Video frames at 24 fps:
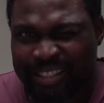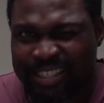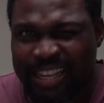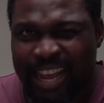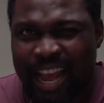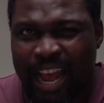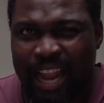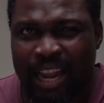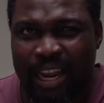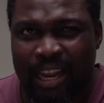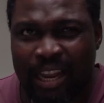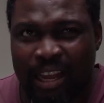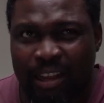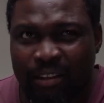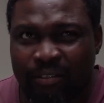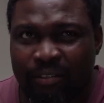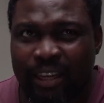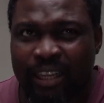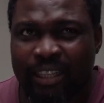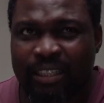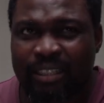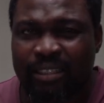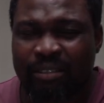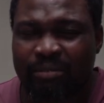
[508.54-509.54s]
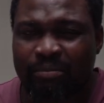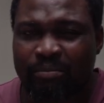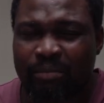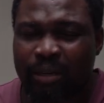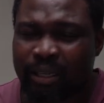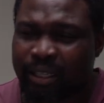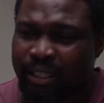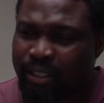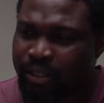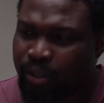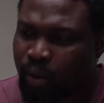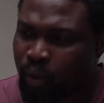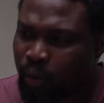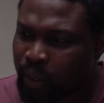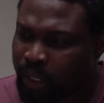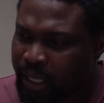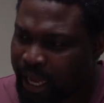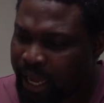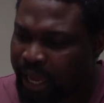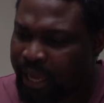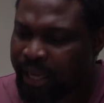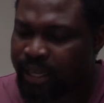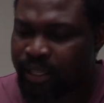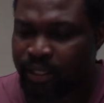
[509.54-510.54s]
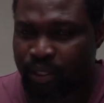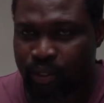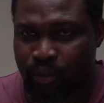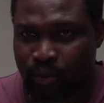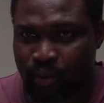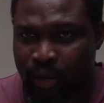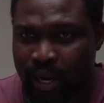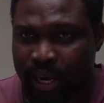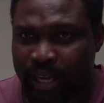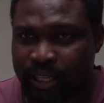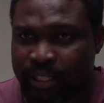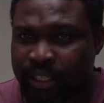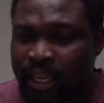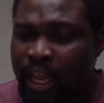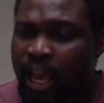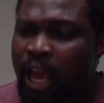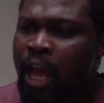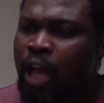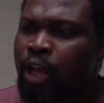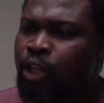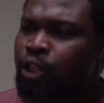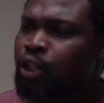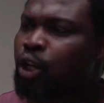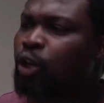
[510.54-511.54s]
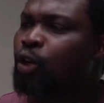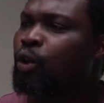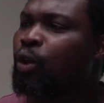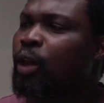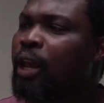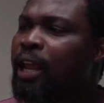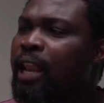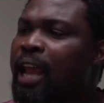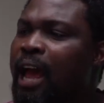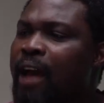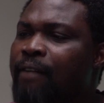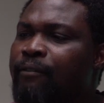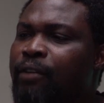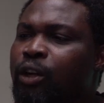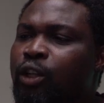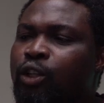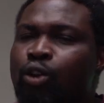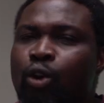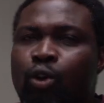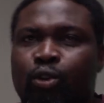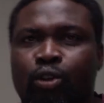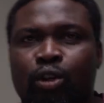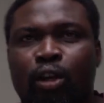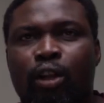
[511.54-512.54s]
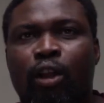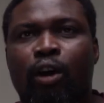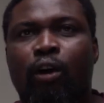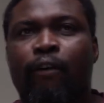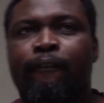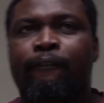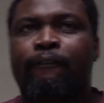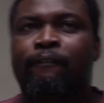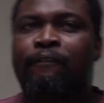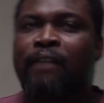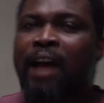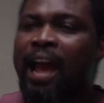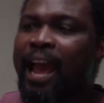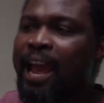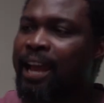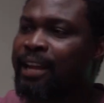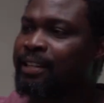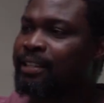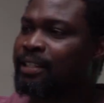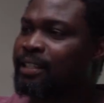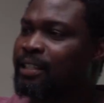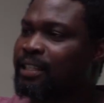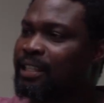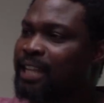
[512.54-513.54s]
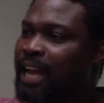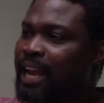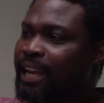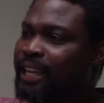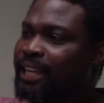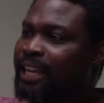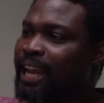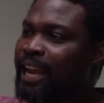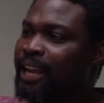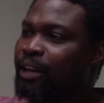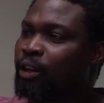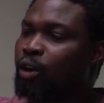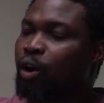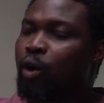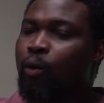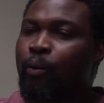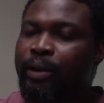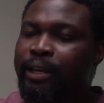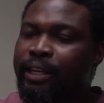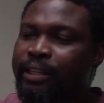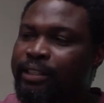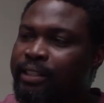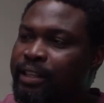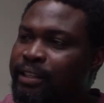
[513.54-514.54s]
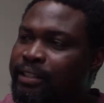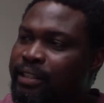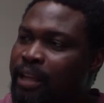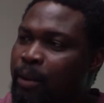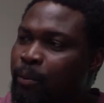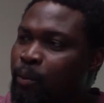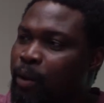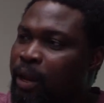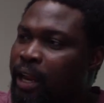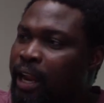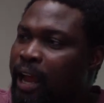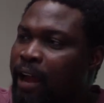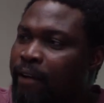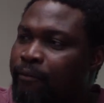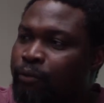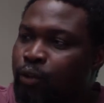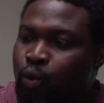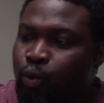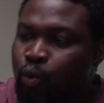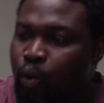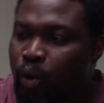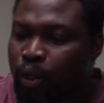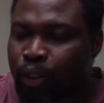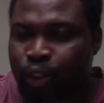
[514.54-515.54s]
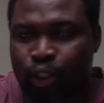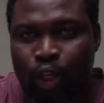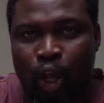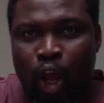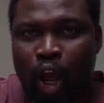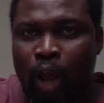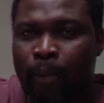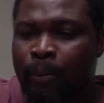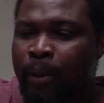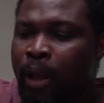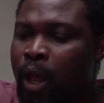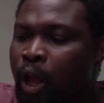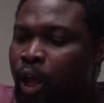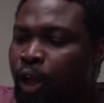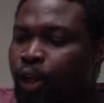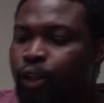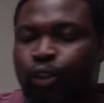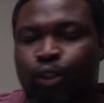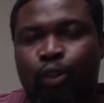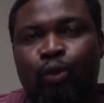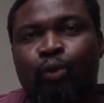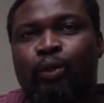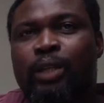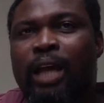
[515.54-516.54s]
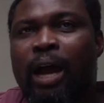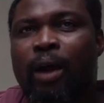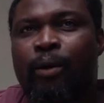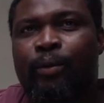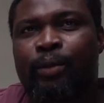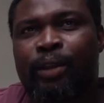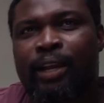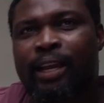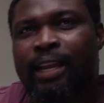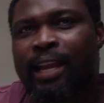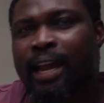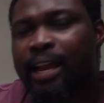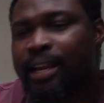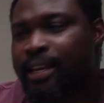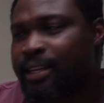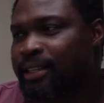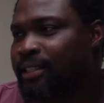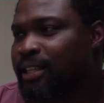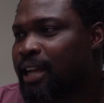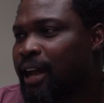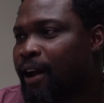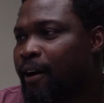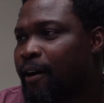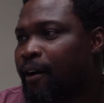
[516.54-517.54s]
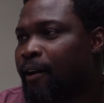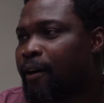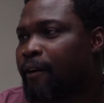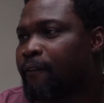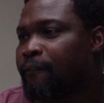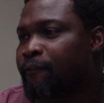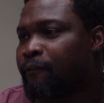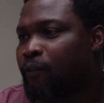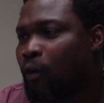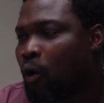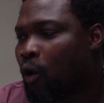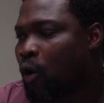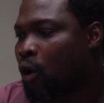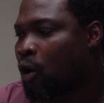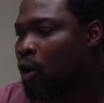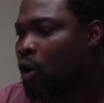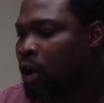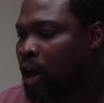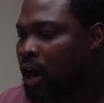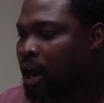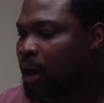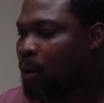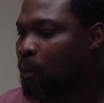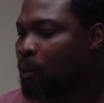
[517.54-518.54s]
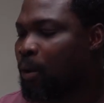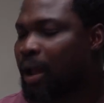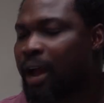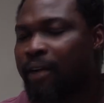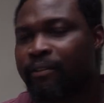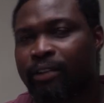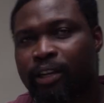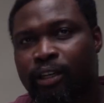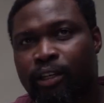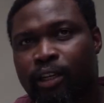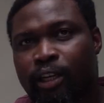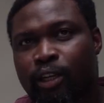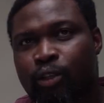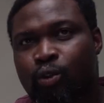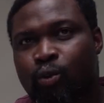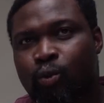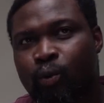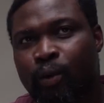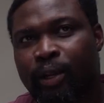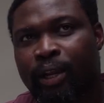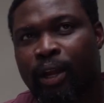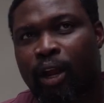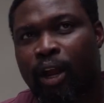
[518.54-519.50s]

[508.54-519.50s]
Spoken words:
say I love it, but it's okay, it's great. So you can have a total of fans that can go with this system. We're gonna have 2 on top, 2 down here, that is 4. We have another 2